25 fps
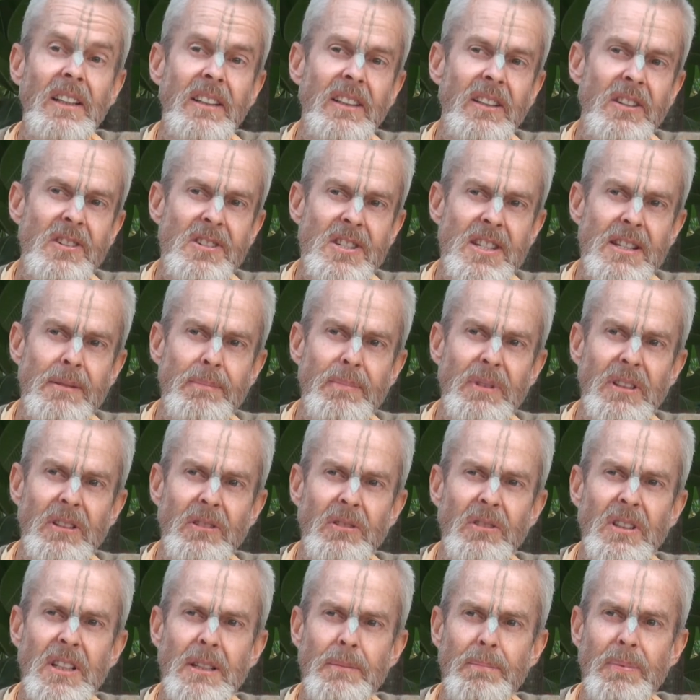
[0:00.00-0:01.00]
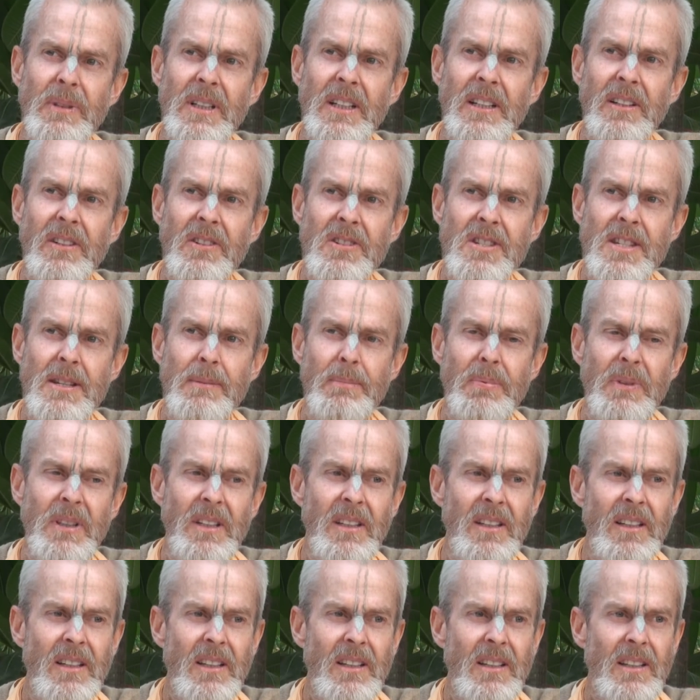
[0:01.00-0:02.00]
they're simply udipan, they're
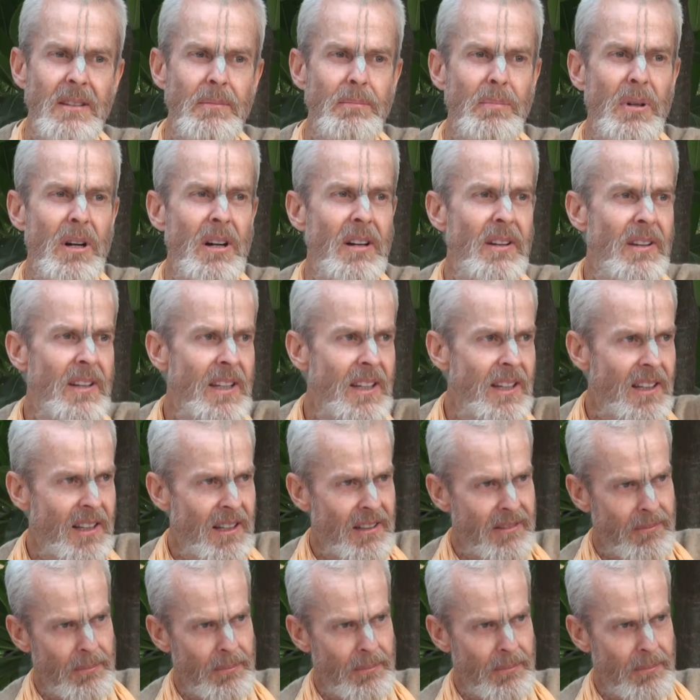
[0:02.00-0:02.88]
simply part of the